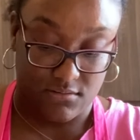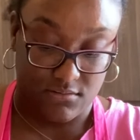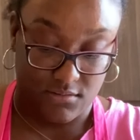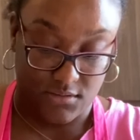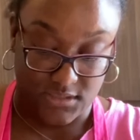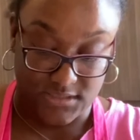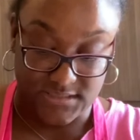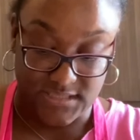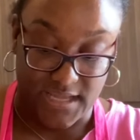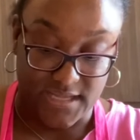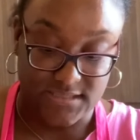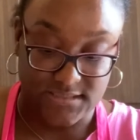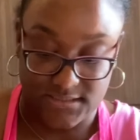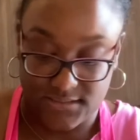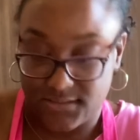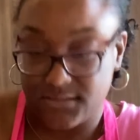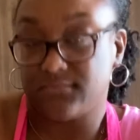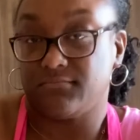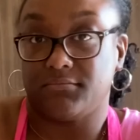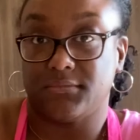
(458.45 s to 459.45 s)
because
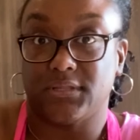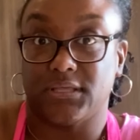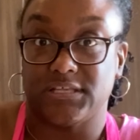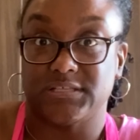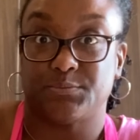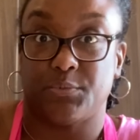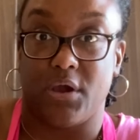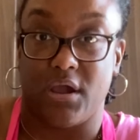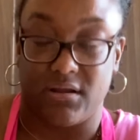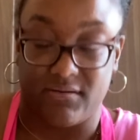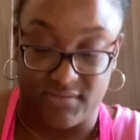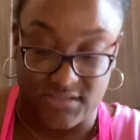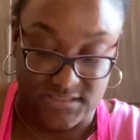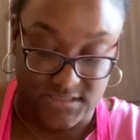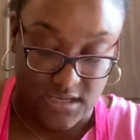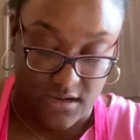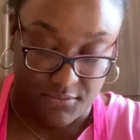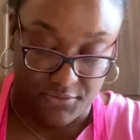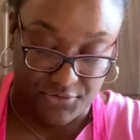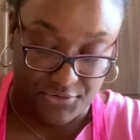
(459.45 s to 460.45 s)
it's part of the
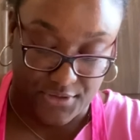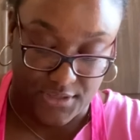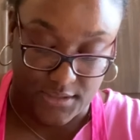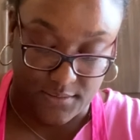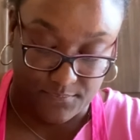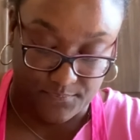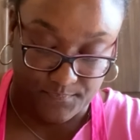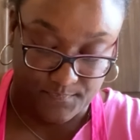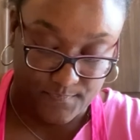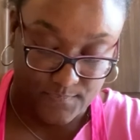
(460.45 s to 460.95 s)
sour cream.